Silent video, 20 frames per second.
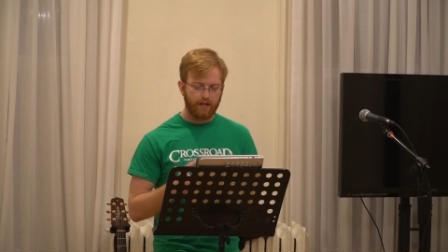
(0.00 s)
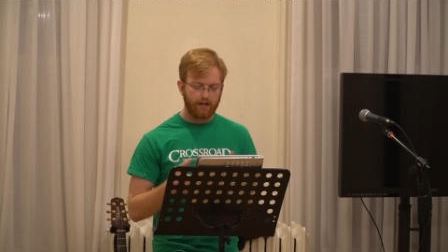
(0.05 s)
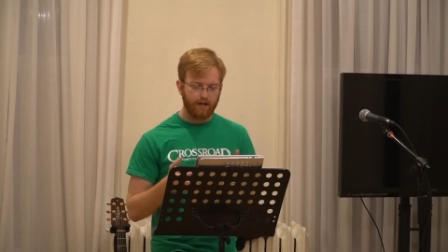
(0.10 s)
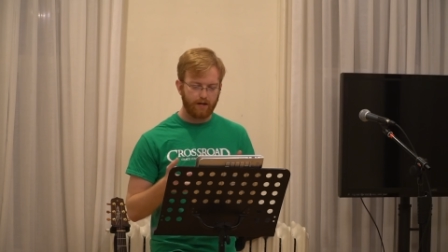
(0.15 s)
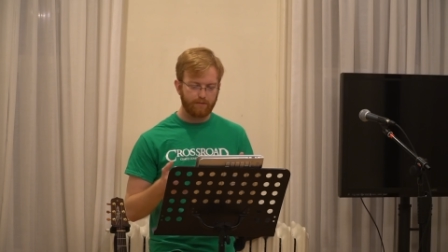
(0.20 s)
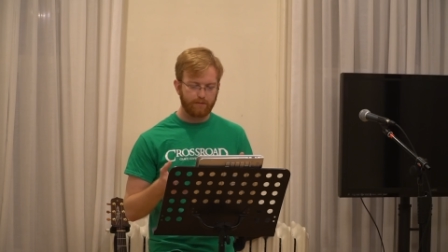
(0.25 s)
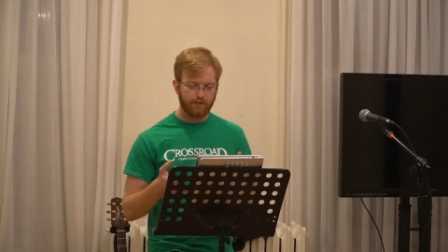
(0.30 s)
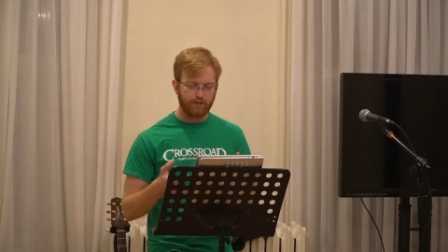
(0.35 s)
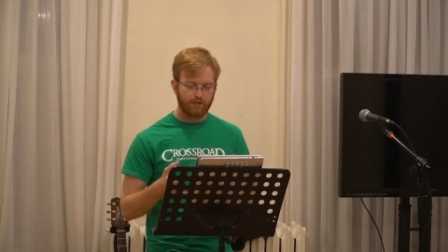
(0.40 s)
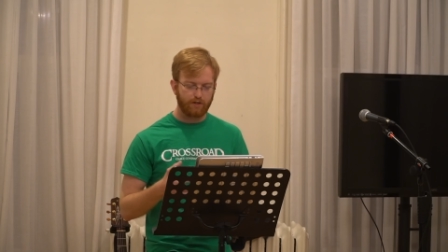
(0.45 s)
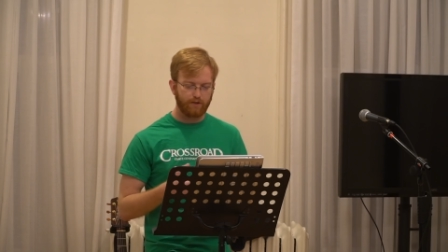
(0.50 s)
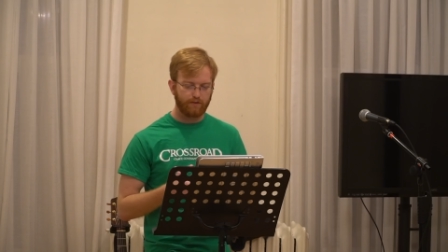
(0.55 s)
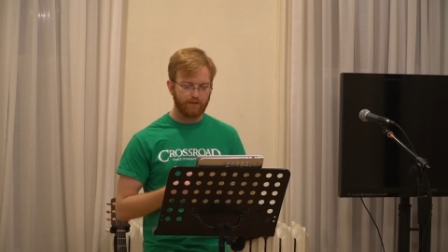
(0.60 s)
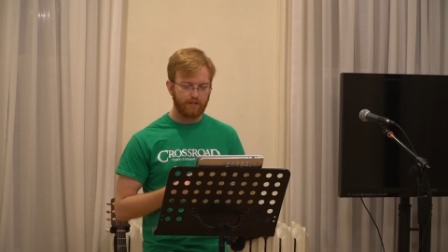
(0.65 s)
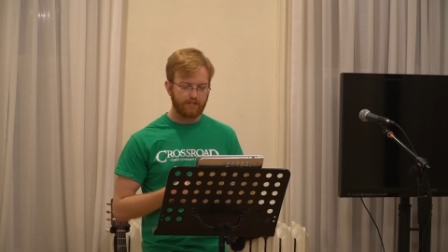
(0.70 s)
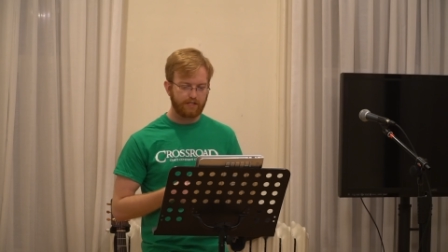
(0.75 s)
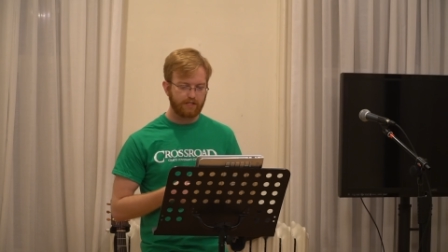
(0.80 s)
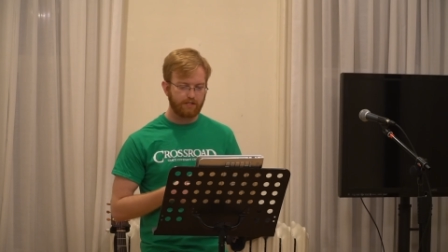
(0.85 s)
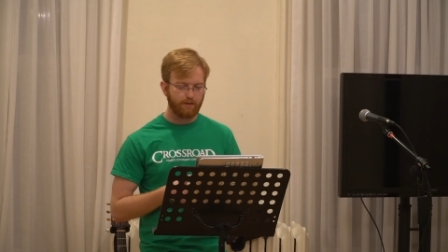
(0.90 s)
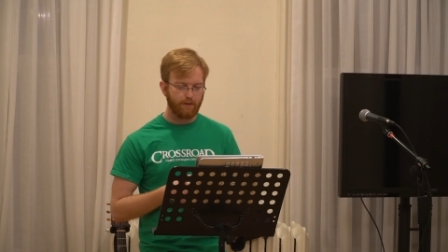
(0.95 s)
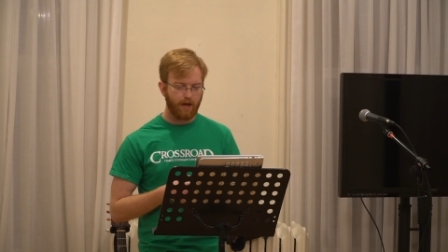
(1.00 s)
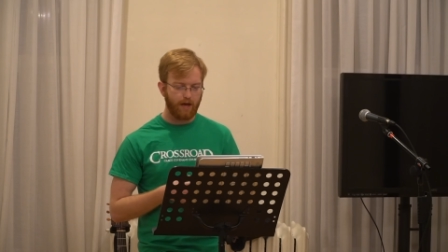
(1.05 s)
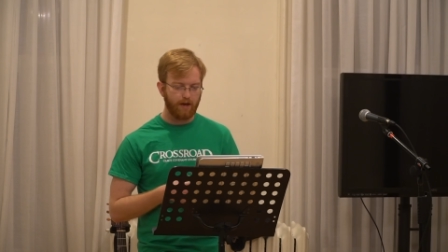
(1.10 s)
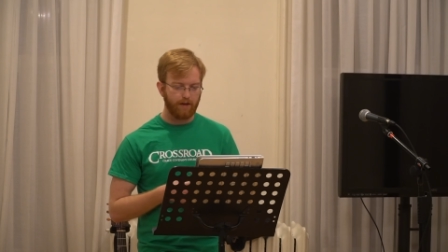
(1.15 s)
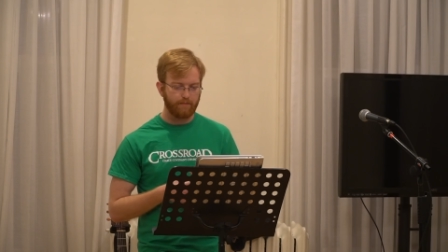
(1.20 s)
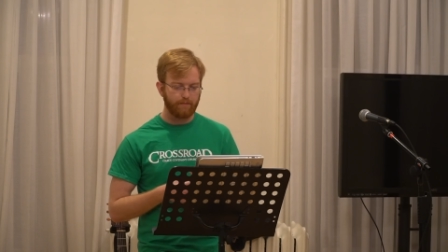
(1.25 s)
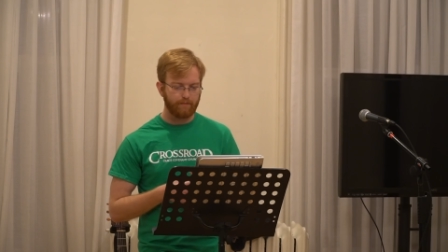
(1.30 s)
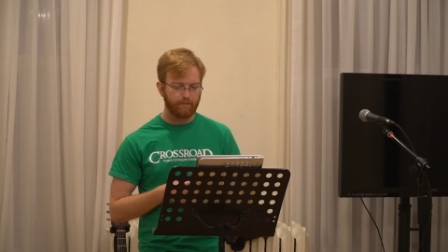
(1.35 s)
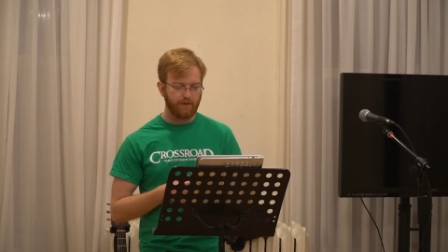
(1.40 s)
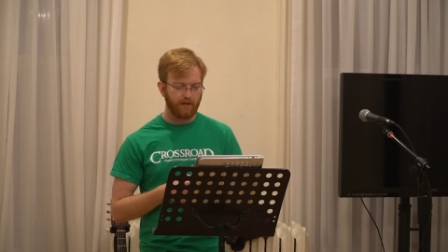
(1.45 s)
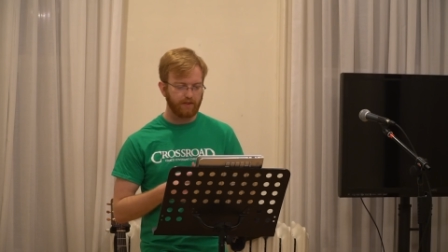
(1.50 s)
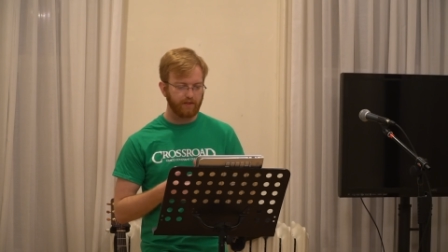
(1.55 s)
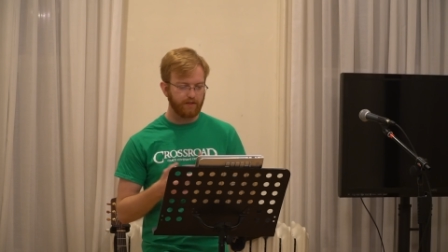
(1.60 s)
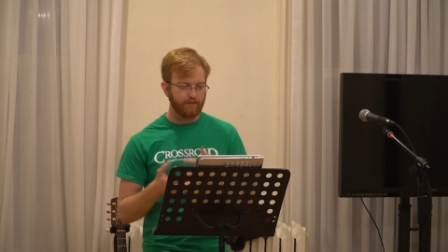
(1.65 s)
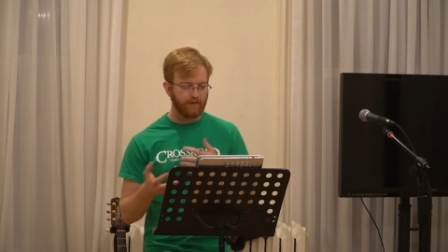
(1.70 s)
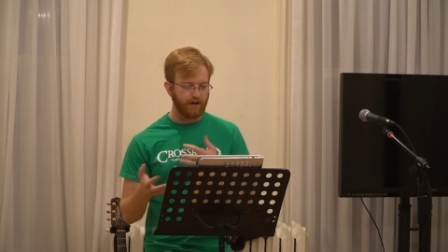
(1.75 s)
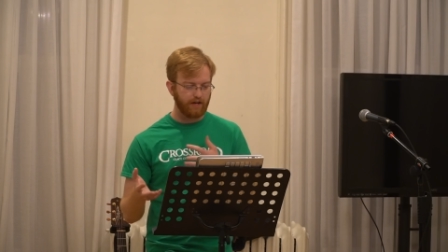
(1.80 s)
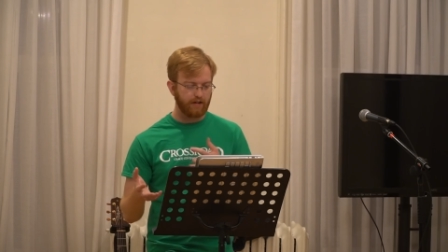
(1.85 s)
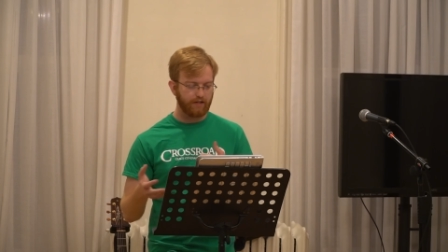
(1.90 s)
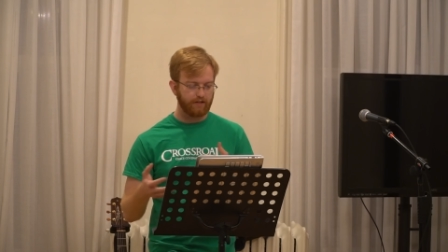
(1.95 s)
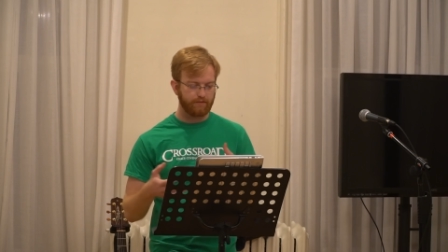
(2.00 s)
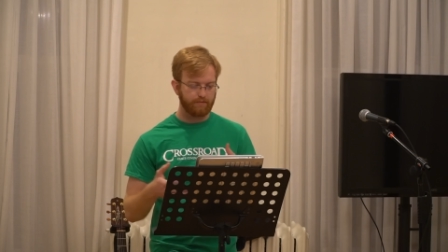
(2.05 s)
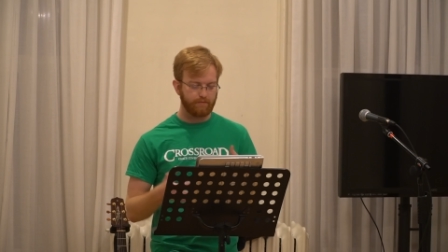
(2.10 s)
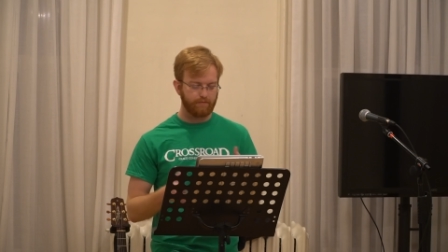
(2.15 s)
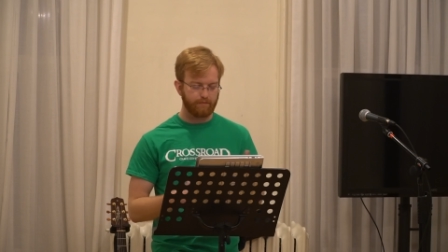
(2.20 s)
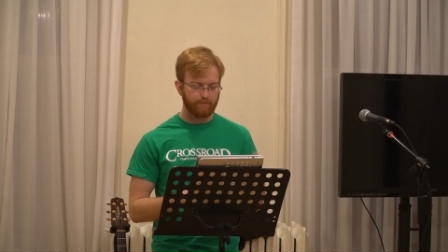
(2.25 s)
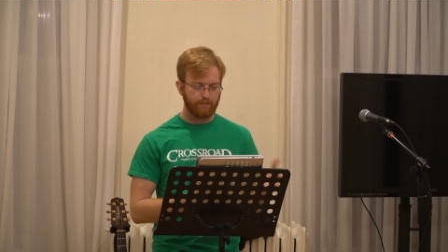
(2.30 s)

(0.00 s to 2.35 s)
come to service um, but live out